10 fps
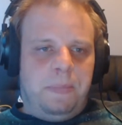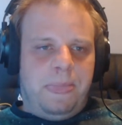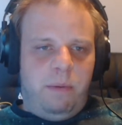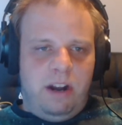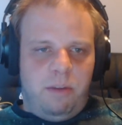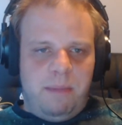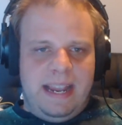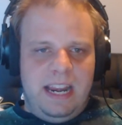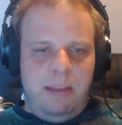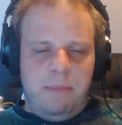We don't
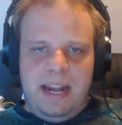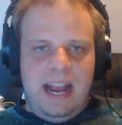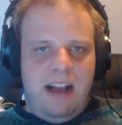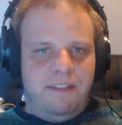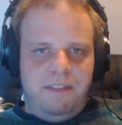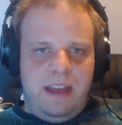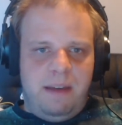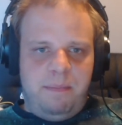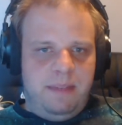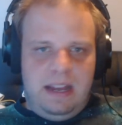make any money off of
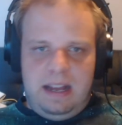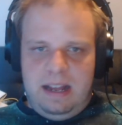them,